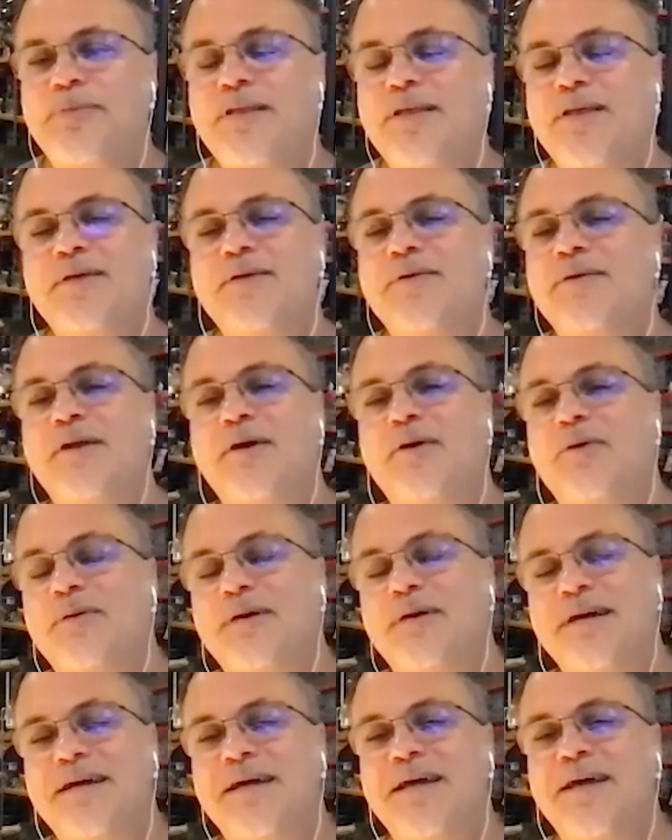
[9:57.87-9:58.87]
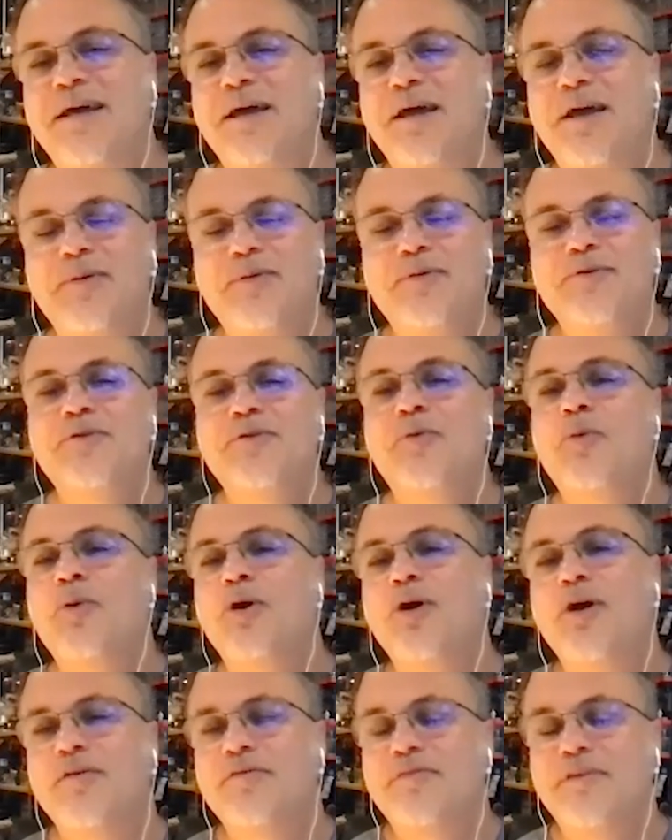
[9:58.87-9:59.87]
you know it, it was a
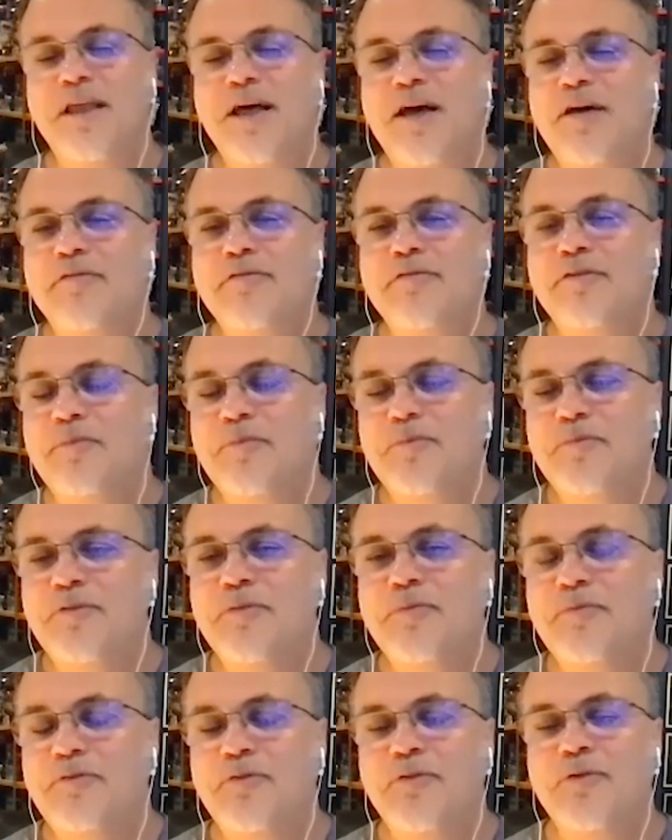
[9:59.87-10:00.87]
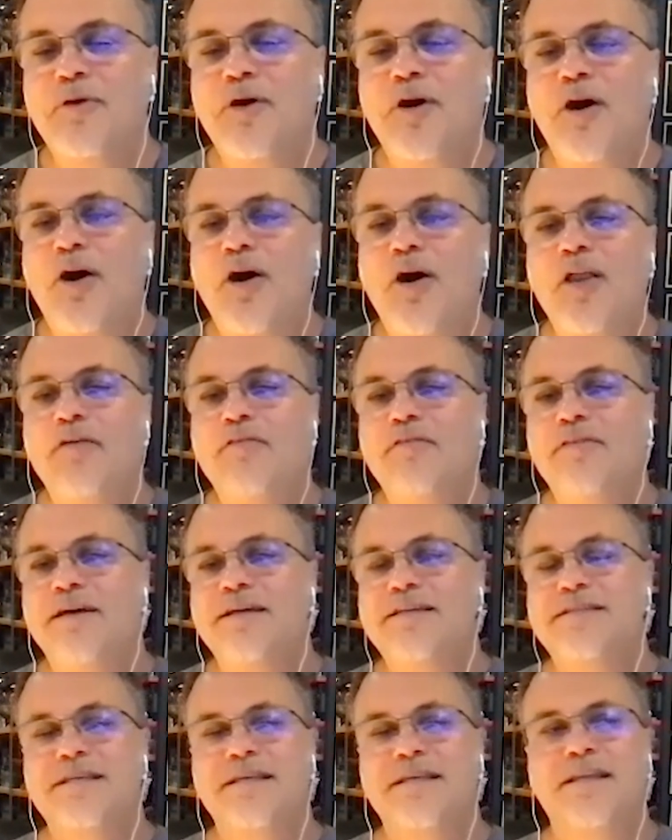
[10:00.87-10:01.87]
work of love from from for all of
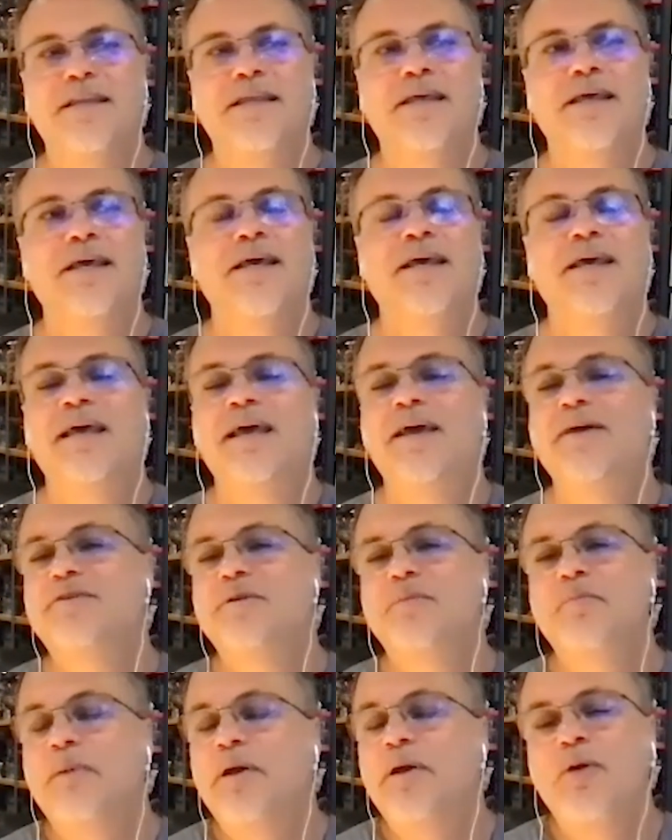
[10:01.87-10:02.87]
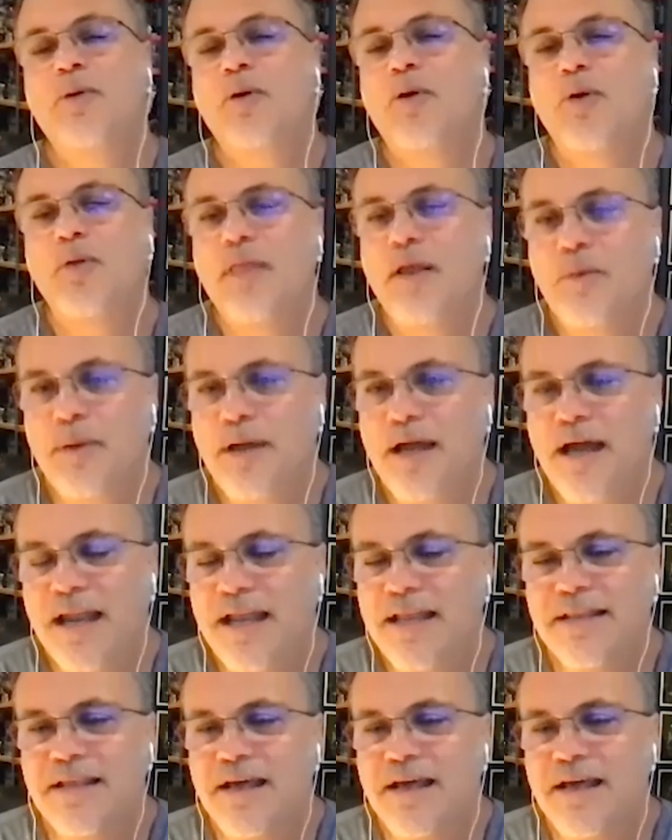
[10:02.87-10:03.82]
us and it's a miracle that we got it